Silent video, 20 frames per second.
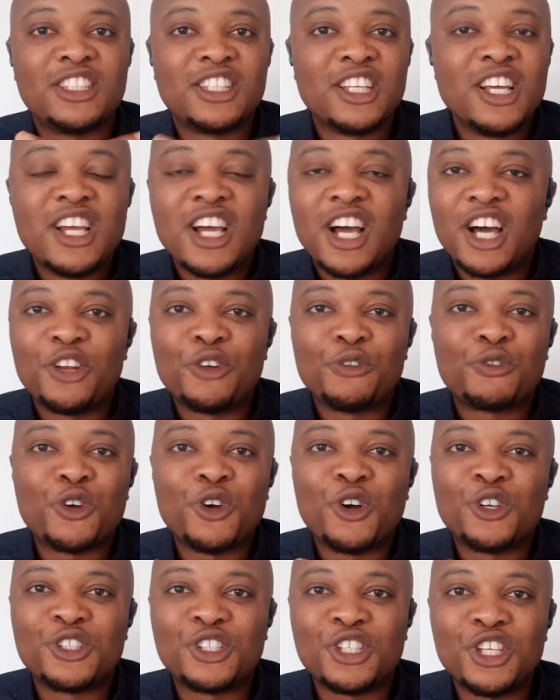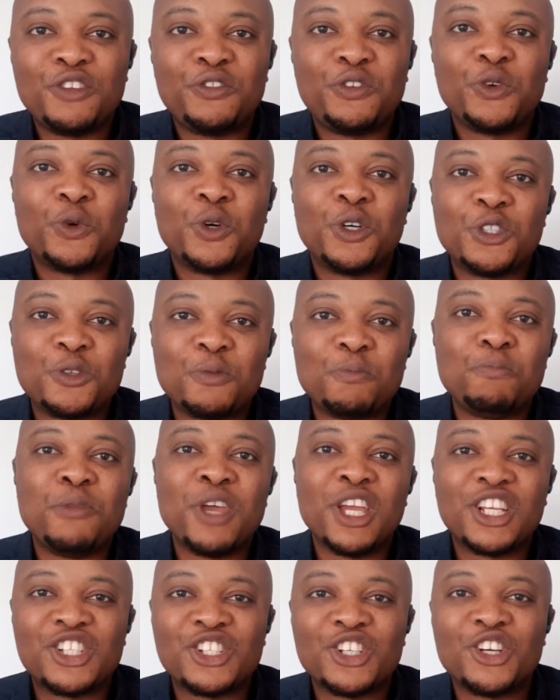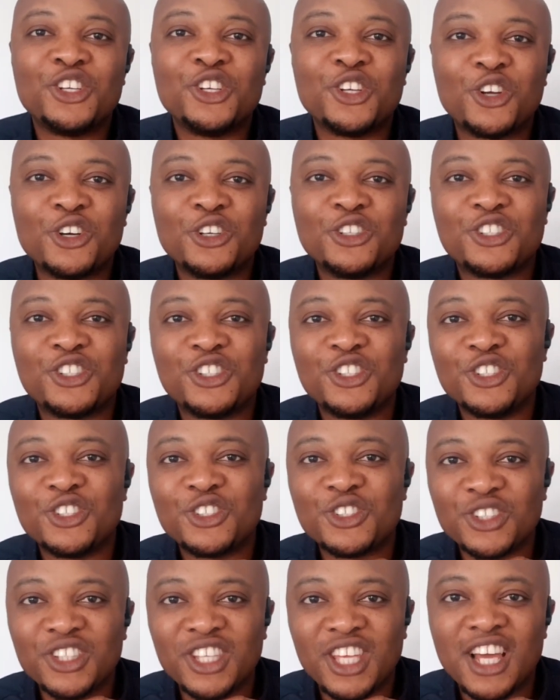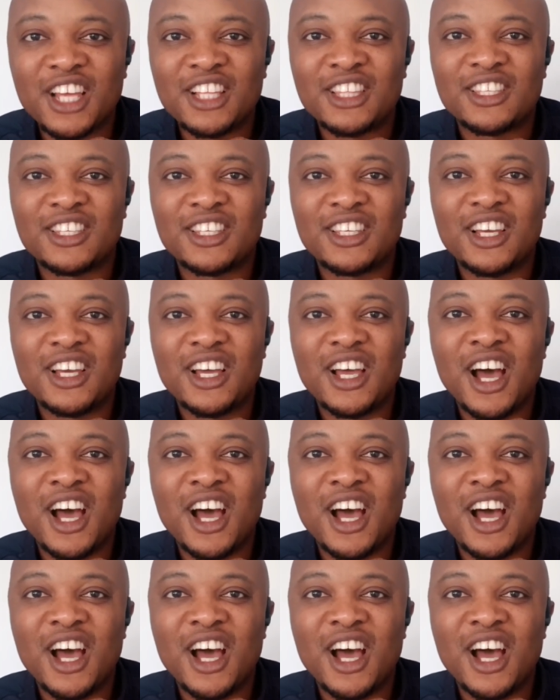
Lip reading: Right. And of course, if you want to make sure you continue to get